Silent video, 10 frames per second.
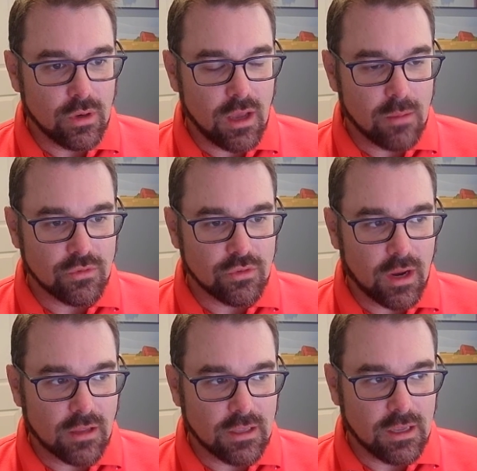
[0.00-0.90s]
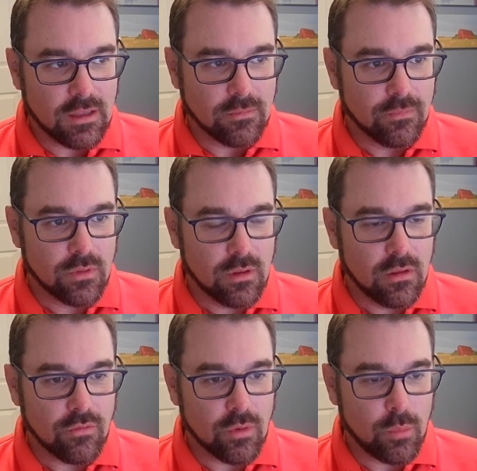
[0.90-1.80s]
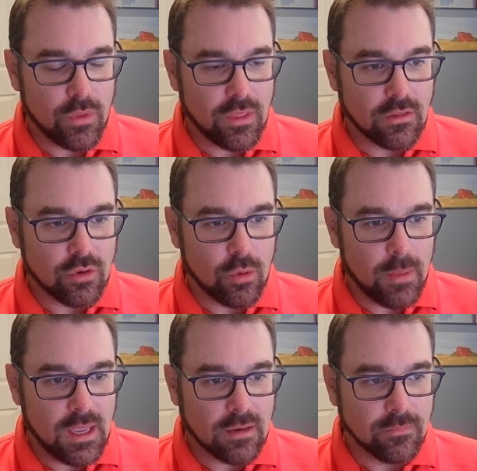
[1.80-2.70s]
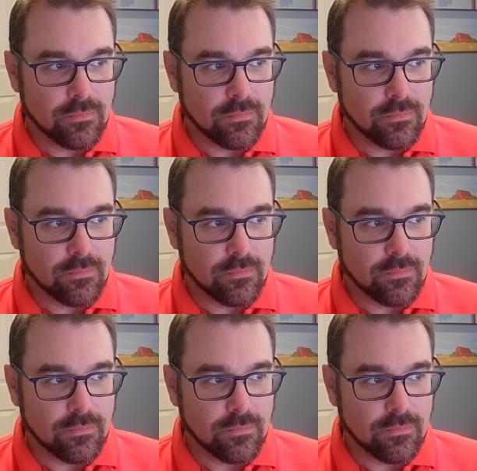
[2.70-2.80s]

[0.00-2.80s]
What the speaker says: come directly in from within the domain.